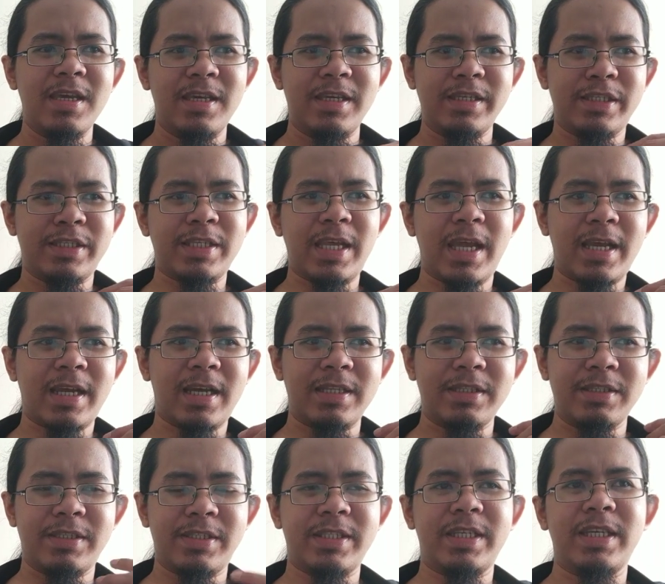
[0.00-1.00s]
his
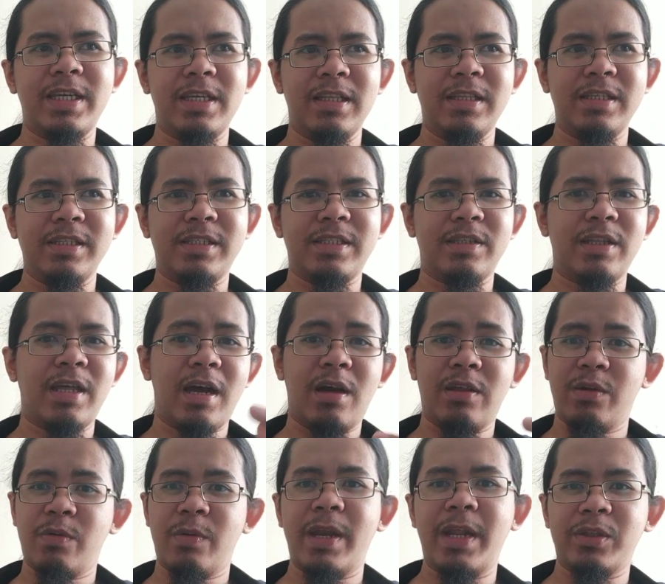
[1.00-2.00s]
second skill is the,
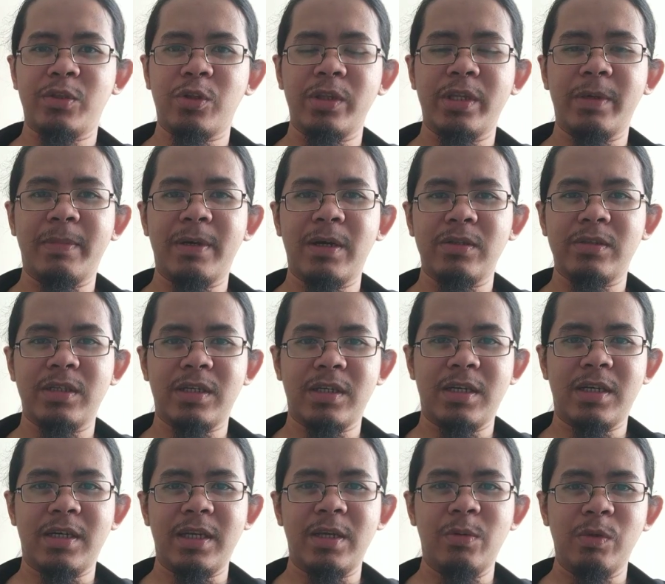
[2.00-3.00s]
the one i told about
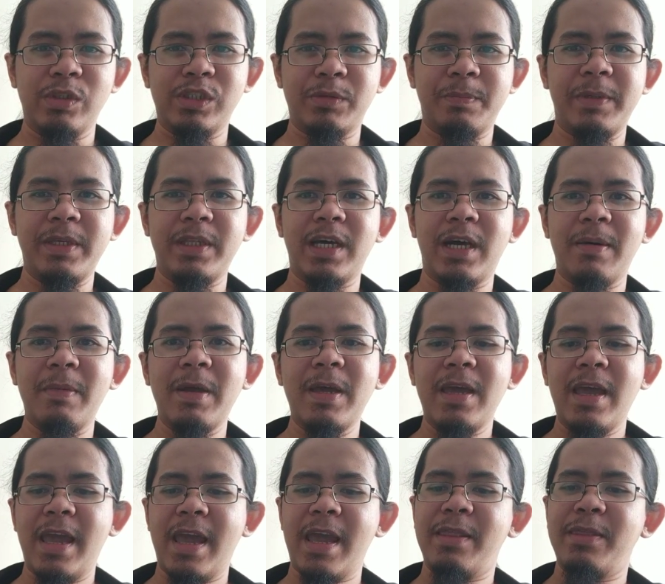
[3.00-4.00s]
uh, he will speed up
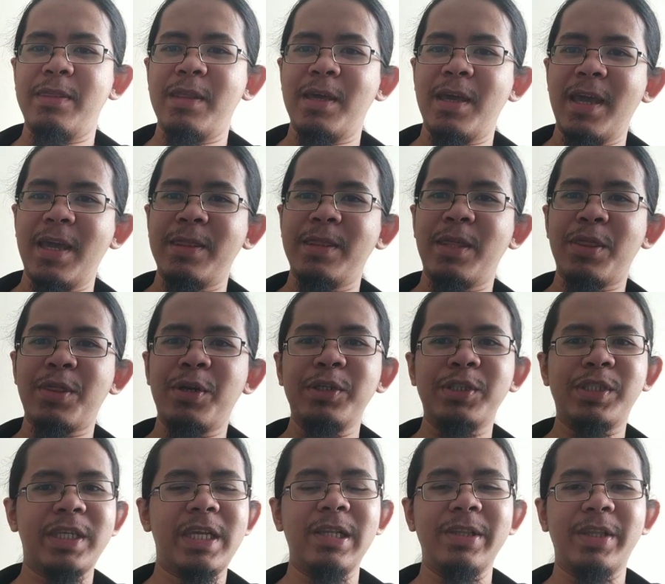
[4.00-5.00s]
and and the third
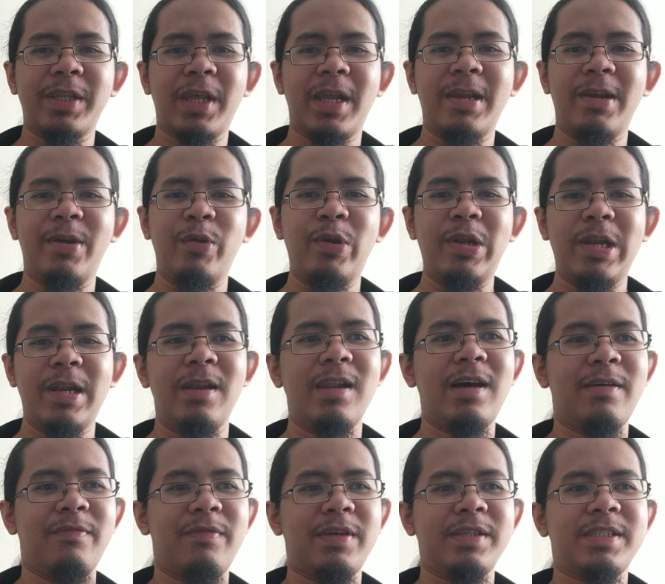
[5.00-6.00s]
skill that i really
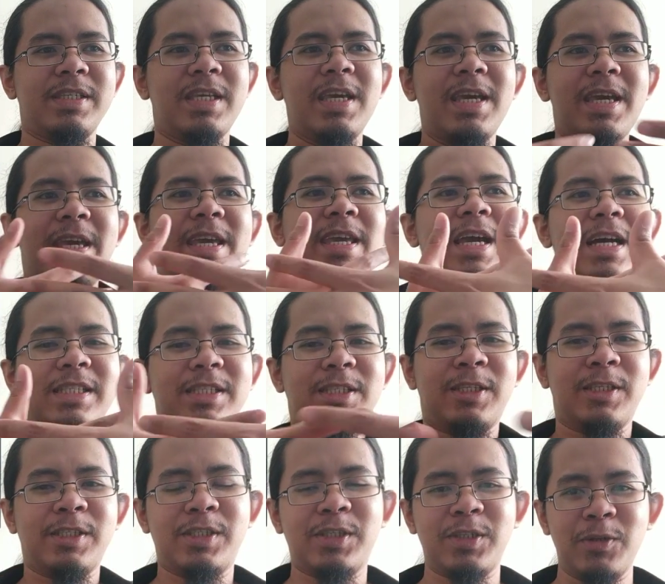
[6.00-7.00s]
love is he has
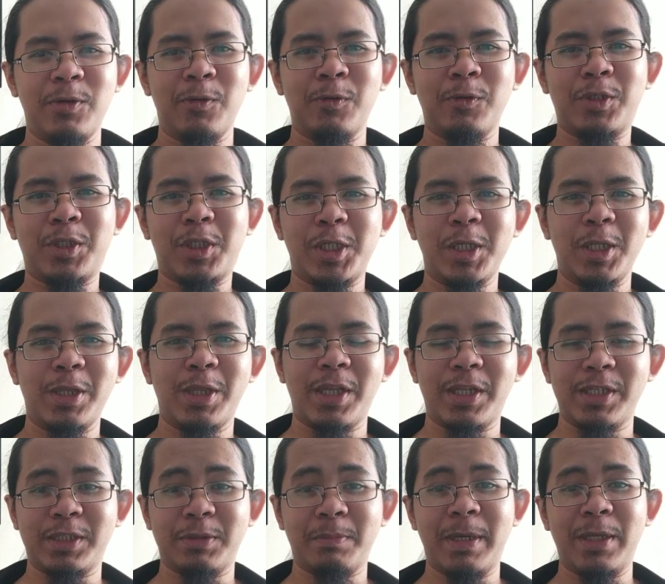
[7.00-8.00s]
this you know shield that
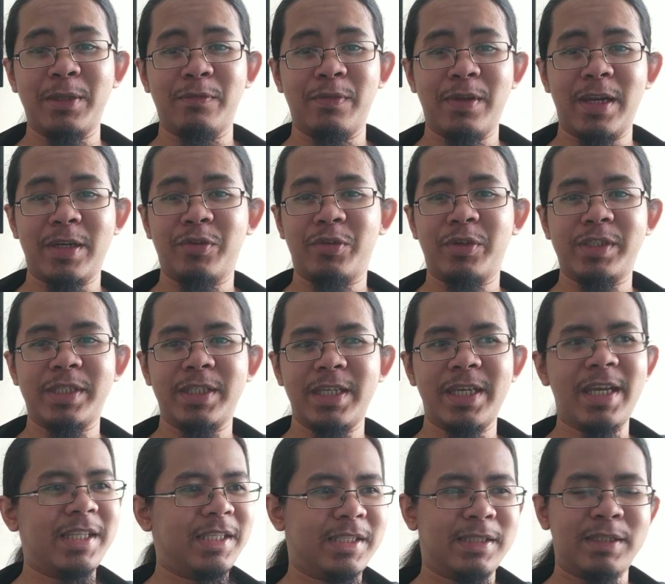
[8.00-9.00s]
is made of
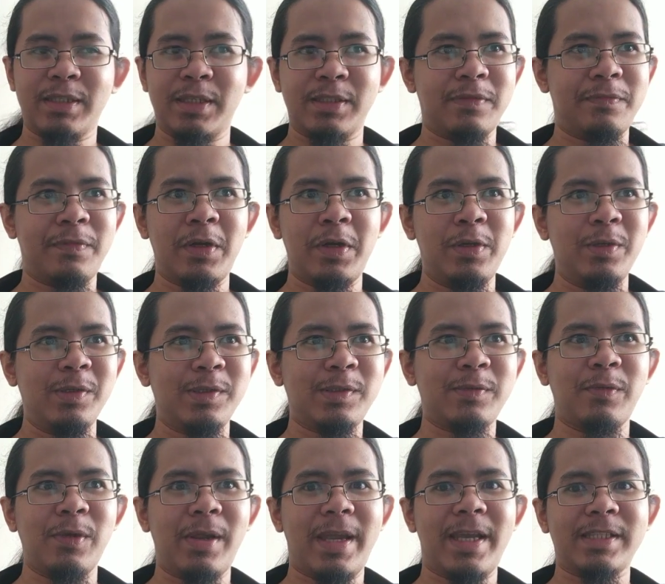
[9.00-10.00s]
electricity and it's, it's very
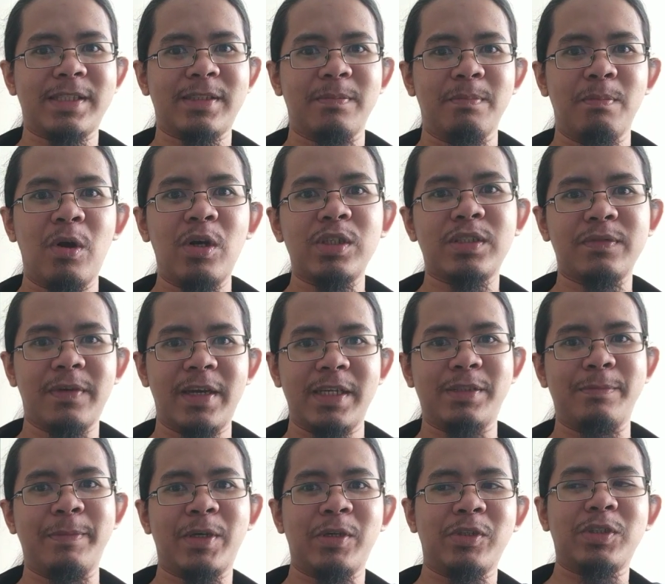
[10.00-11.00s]
useful against boss
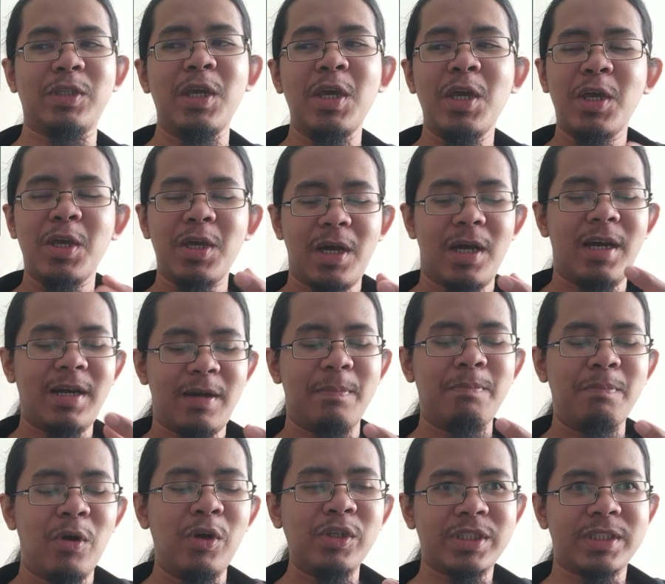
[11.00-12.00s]
fights because uh,
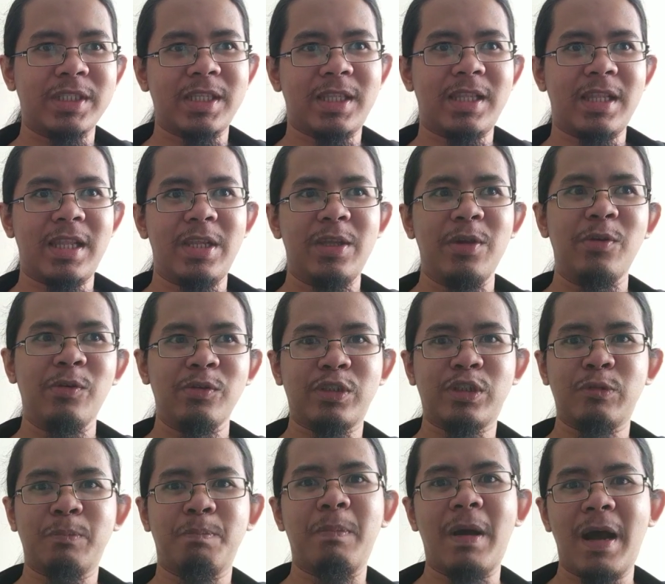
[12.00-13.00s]
boss that you know
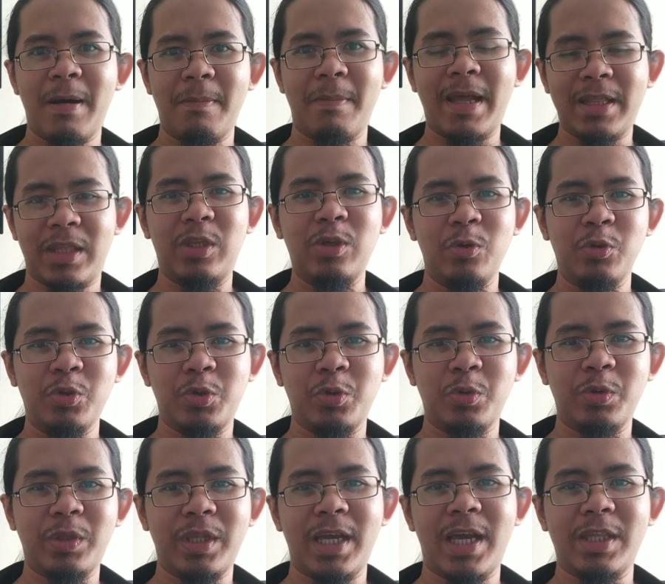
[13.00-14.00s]
spam at you
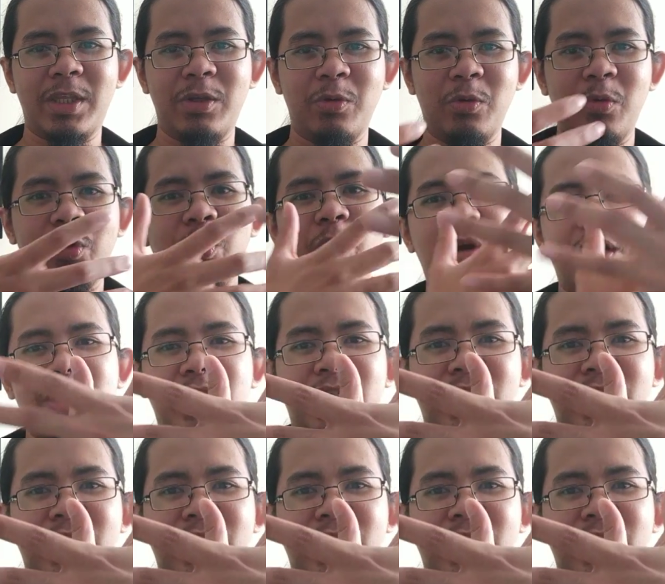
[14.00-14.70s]
shooting at you you can